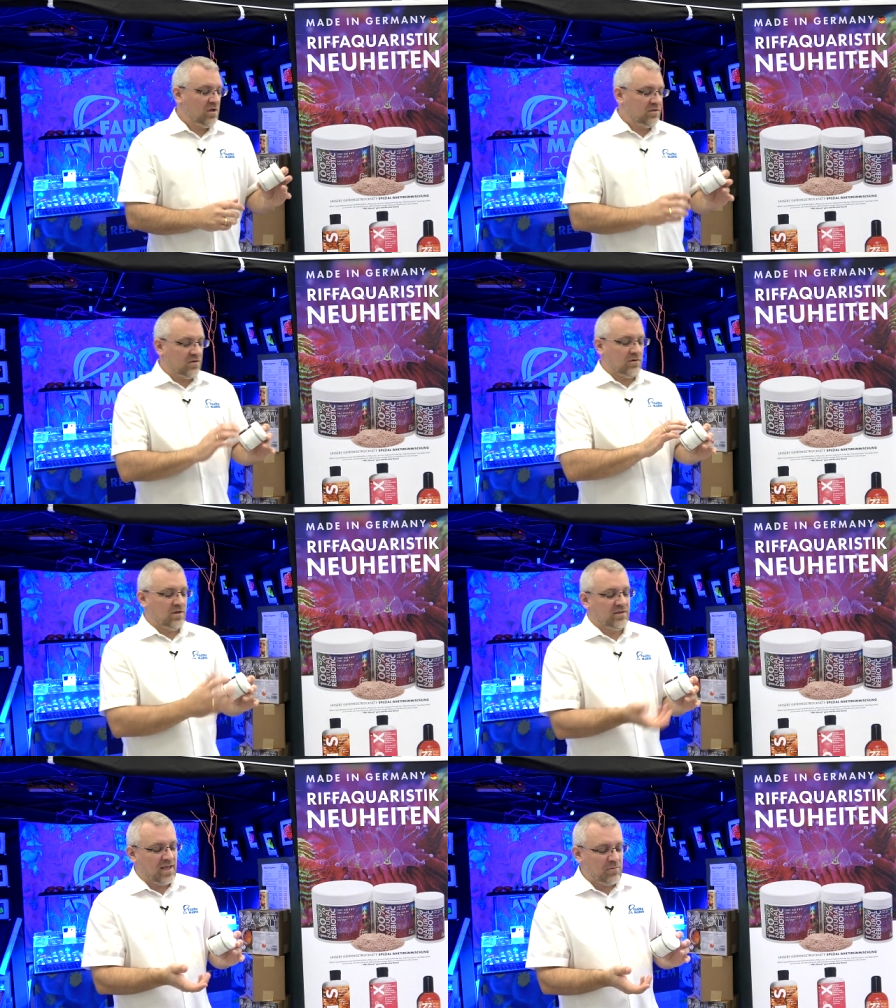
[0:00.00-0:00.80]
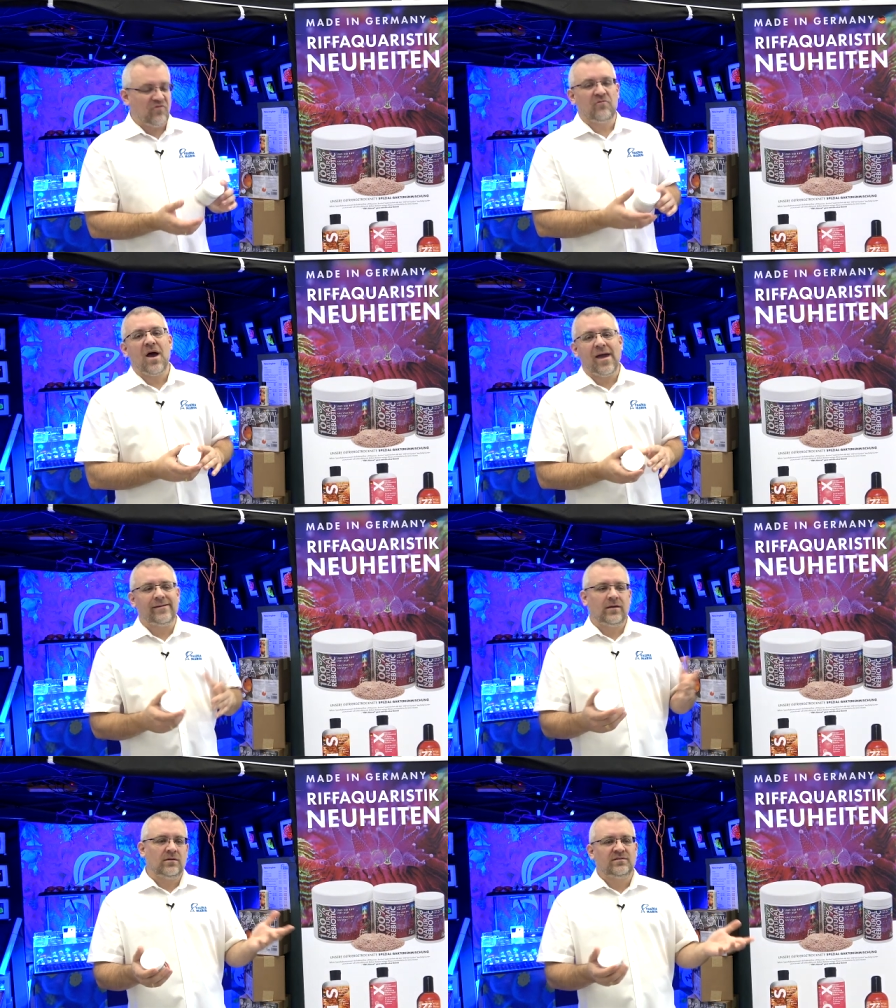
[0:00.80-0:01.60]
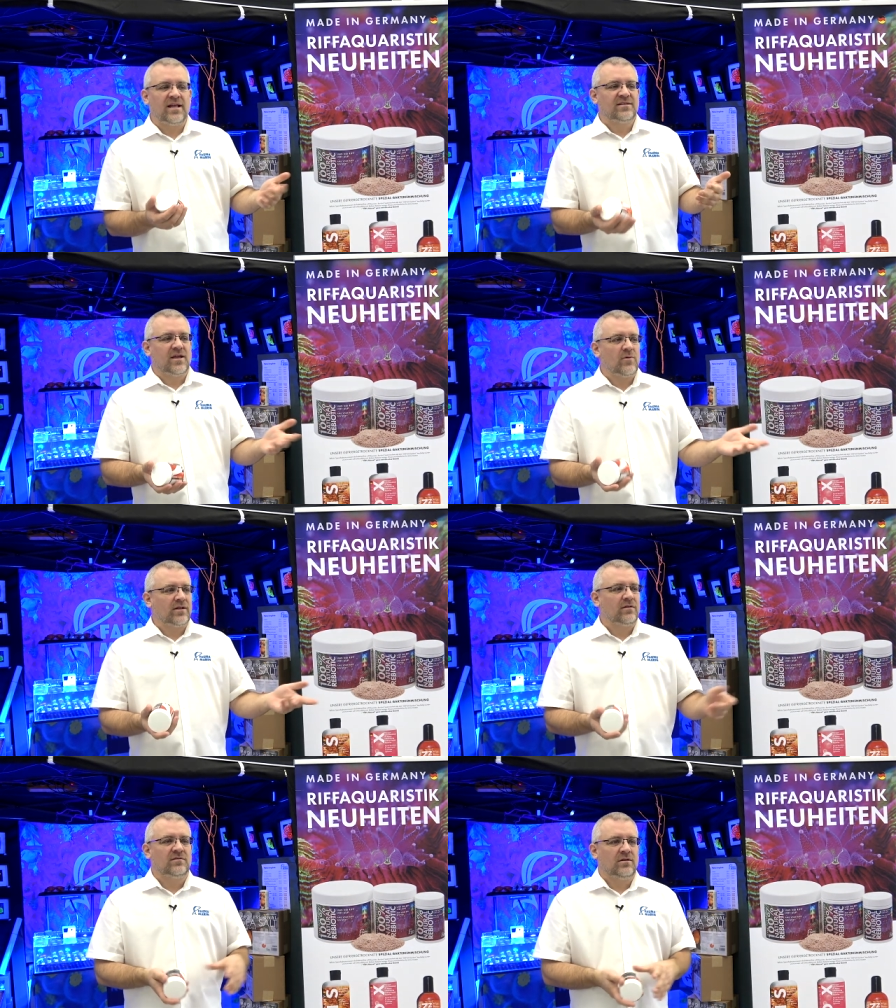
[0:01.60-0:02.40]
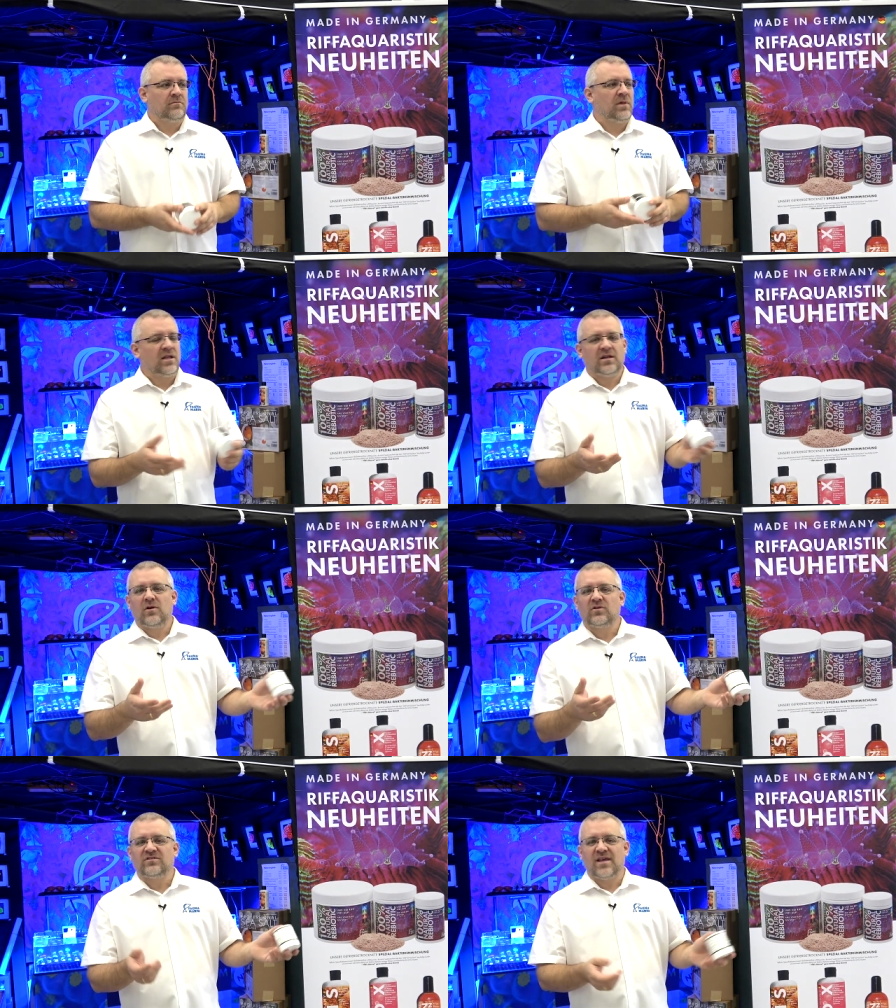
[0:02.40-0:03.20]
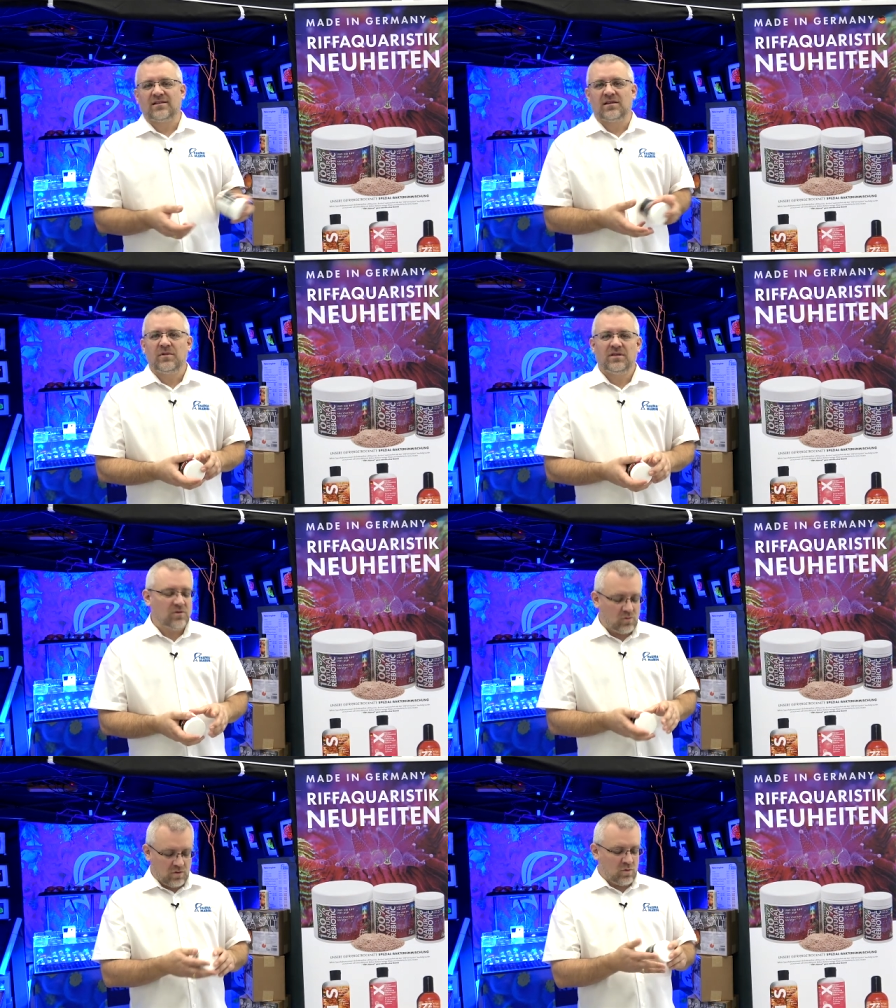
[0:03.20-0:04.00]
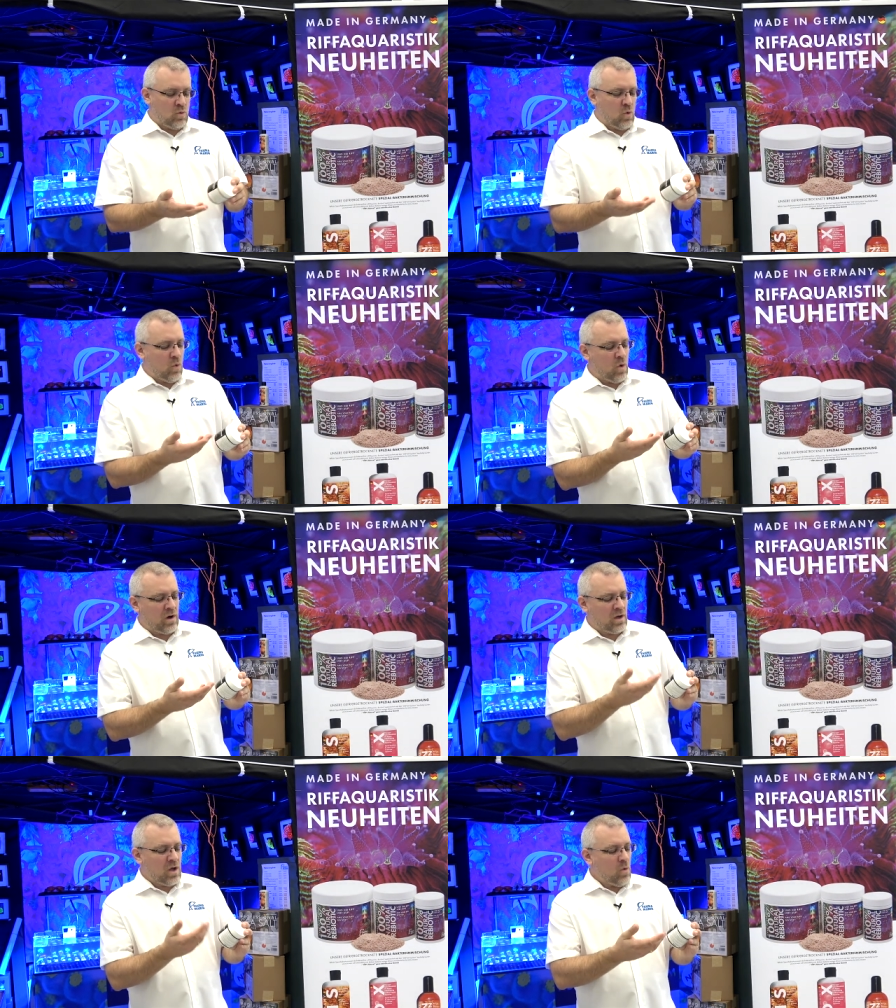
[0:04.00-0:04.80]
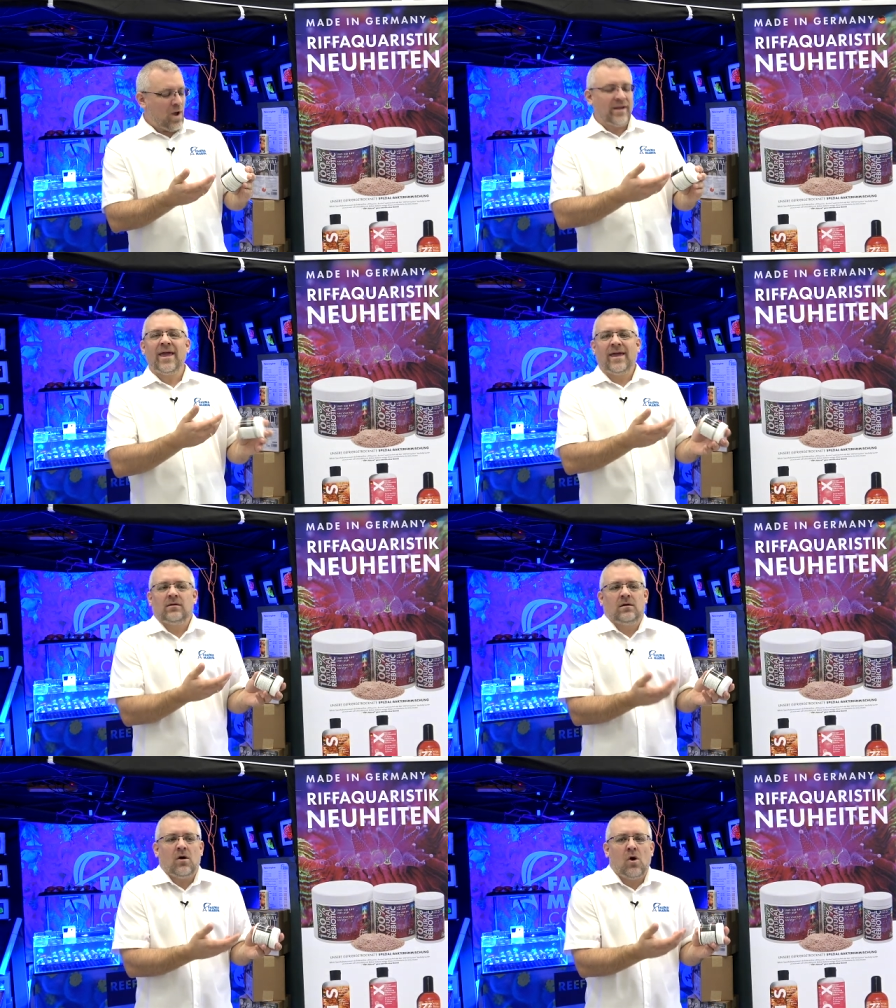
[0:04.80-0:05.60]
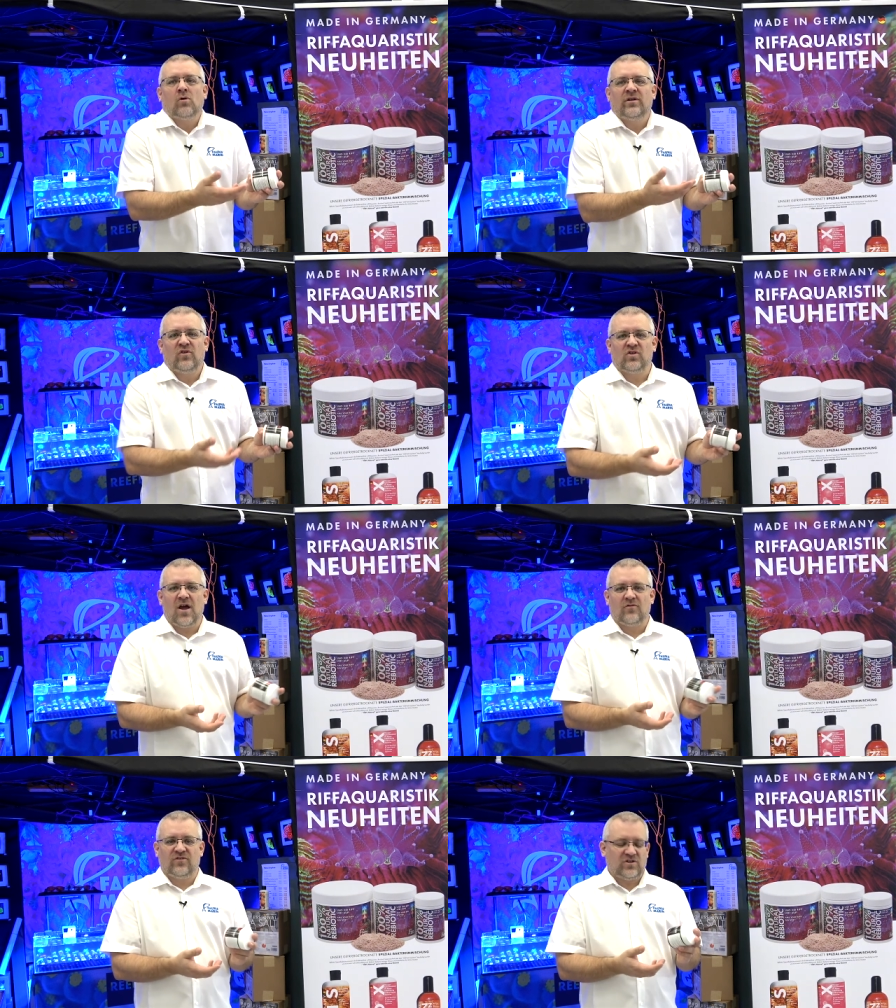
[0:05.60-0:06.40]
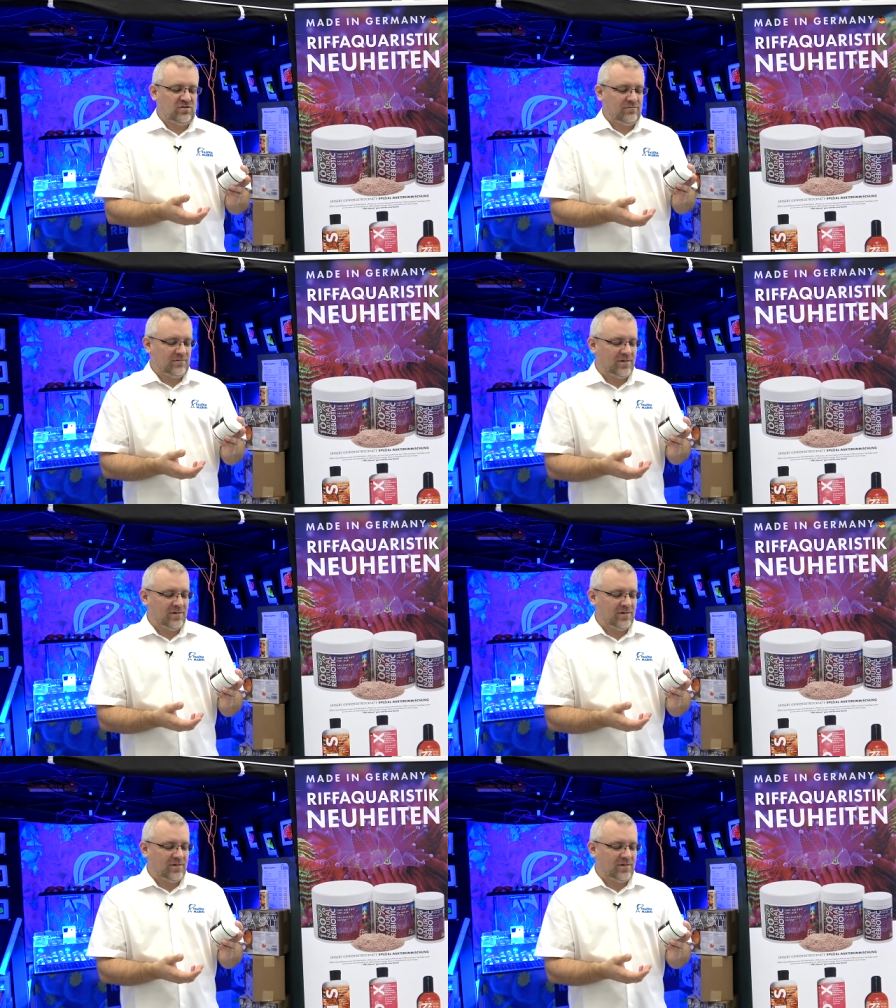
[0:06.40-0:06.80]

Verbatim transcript: So uh, some of my uh, sales directors and media directors asking me, so well, why the heck only for clownfish?